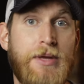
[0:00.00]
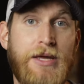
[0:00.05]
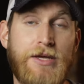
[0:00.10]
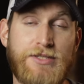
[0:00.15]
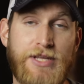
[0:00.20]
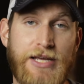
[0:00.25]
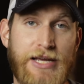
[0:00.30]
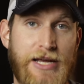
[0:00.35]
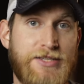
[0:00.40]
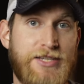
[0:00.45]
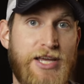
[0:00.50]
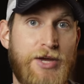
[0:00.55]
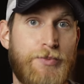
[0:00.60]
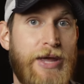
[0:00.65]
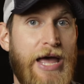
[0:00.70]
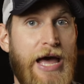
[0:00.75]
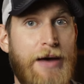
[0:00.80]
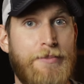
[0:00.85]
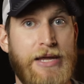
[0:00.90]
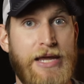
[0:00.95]
because like I said,
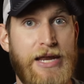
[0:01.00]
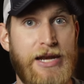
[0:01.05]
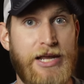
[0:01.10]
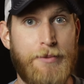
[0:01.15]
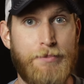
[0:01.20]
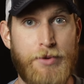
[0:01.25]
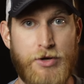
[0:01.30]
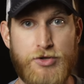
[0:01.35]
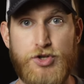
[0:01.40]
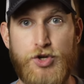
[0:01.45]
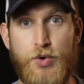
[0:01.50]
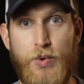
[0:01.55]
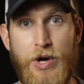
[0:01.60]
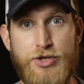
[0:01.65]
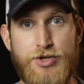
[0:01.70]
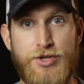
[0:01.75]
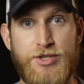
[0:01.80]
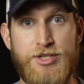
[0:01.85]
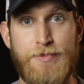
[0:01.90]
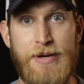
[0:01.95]
we have been getting a bunch of
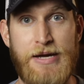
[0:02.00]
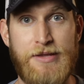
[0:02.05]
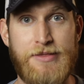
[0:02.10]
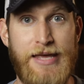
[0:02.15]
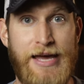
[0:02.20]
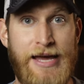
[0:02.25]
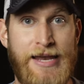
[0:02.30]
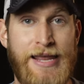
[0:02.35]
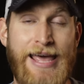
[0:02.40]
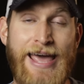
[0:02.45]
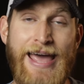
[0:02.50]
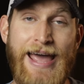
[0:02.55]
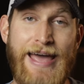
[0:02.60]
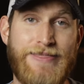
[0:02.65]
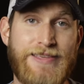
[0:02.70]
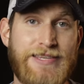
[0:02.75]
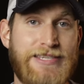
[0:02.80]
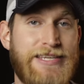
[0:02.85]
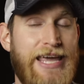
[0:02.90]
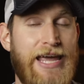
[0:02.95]
questions about that,
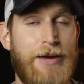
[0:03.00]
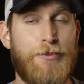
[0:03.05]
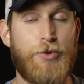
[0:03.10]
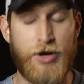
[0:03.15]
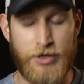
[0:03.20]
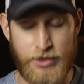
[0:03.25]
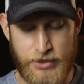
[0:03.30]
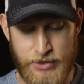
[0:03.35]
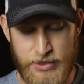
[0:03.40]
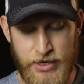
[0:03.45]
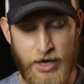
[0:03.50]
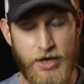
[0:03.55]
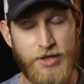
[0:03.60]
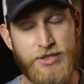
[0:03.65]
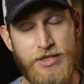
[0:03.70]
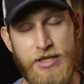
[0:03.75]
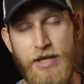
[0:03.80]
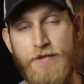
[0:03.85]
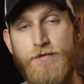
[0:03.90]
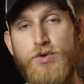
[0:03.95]
and this camera
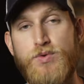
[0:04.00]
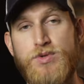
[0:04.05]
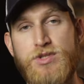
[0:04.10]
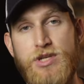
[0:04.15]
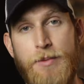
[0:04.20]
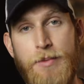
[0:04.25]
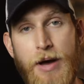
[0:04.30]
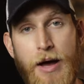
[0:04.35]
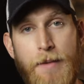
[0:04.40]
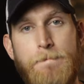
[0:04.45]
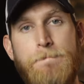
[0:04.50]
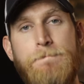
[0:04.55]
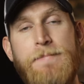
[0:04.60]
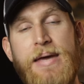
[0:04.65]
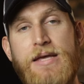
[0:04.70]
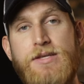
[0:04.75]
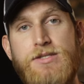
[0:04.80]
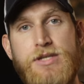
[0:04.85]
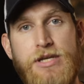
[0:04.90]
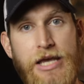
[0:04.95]
does give you some
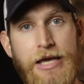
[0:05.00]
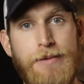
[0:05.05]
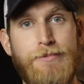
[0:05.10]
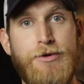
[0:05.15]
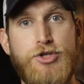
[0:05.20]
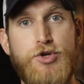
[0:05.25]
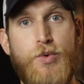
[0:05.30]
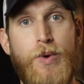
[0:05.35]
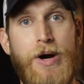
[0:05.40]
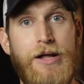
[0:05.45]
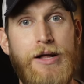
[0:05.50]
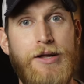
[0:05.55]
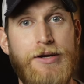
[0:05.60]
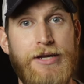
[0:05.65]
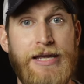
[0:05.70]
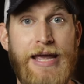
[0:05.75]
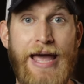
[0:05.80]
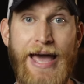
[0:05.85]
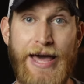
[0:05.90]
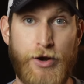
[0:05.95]
amazing image
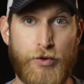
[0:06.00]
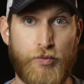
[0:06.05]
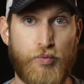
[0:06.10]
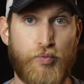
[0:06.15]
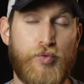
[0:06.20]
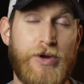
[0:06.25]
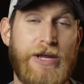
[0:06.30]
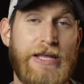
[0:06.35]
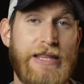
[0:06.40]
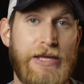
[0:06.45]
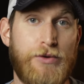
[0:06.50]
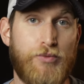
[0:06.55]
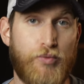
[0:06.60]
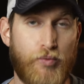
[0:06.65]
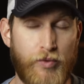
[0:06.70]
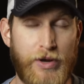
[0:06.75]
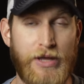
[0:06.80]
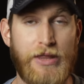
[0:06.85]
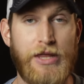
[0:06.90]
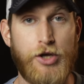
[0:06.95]
quality at a really,
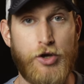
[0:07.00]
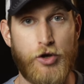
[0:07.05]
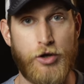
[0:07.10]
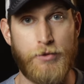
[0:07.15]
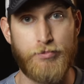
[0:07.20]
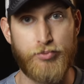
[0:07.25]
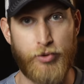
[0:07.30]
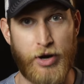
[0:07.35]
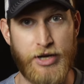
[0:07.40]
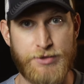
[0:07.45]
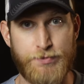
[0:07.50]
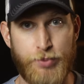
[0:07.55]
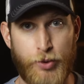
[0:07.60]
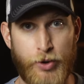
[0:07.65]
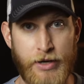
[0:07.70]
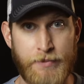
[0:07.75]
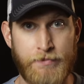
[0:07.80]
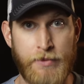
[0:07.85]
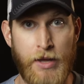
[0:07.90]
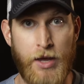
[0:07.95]
really good price
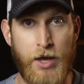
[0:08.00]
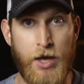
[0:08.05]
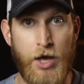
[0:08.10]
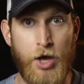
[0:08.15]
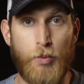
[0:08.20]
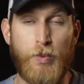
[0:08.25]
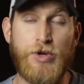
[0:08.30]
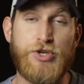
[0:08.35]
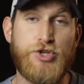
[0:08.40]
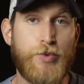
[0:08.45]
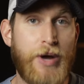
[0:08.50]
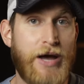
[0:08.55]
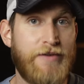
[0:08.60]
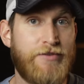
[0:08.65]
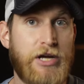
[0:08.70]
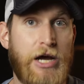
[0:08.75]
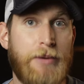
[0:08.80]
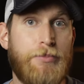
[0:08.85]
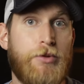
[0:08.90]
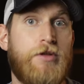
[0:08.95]
point. We do have
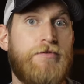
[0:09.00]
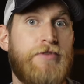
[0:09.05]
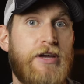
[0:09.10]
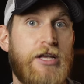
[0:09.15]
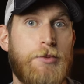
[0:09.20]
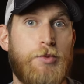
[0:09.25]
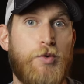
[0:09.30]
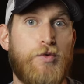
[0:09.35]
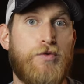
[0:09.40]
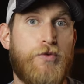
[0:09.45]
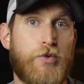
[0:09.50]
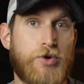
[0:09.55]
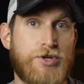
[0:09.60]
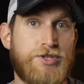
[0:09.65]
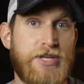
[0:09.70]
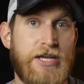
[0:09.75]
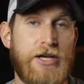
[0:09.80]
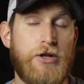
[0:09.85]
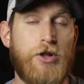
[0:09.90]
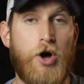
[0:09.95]
a couple available for
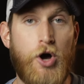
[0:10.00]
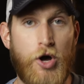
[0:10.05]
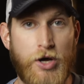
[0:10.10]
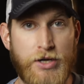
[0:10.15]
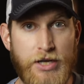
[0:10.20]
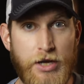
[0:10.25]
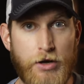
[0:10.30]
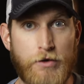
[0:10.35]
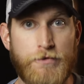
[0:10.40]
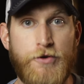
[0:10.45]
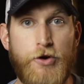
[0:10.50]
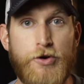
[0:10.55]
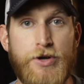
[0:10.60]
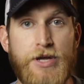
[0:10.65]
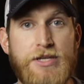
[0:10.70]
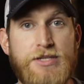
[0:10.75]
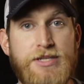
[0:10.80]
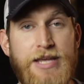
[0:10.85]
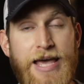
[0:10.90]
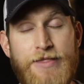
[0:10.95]
sale on
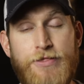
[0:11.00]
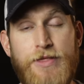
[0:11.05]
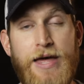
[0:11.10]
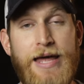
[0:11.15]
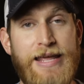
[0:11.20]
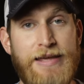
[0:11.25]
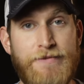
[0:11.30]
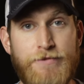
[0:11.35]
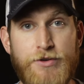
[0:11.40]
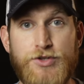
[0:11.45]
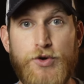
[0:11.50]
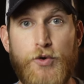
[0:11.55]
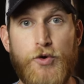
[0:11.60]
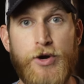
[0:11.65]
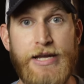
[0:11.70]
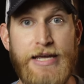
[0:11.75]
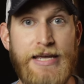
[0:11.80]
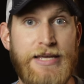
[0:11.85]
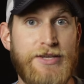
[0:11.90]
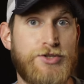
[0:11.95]
GearFocus, and that
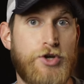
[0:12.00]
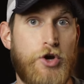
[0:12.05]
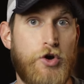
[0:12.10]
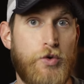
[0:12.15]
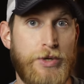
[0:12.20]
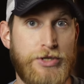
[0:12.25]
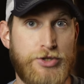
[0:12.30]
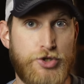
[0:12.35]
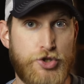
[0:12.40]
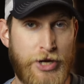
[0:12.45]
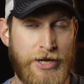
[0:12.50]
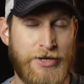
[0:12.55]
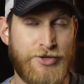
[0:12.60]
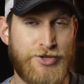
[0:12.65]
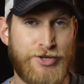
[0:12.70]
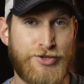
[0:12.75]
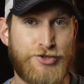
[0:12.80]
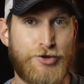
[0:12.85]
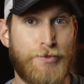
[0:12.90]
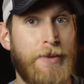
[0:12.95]
inventory is always
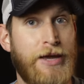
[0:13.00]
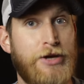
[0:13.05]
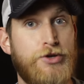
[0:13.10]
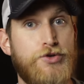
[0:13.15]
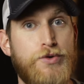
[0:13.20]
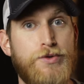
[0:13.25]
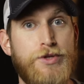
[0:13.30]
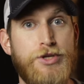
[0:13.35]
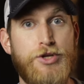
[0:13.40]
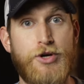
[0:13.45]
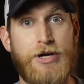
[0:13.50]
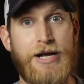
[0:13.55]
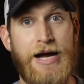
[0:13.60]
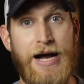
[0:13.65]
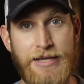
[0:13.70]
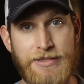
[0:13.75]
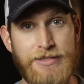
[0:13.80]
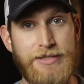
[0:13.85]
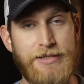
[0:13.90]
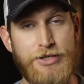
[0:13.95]
changing, so make sure that you're
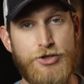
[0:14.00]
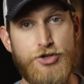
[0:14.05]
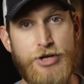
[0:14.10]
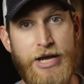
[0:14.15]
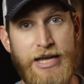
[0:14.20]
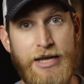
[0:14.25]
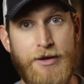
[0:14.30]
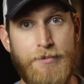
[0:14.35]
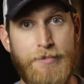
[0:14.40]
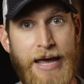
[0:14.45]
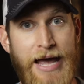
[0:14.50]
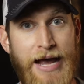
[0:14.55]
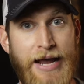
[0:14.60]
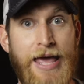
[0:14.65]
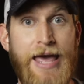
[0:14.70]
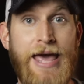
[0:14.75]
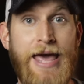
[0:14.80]
constantly checking back.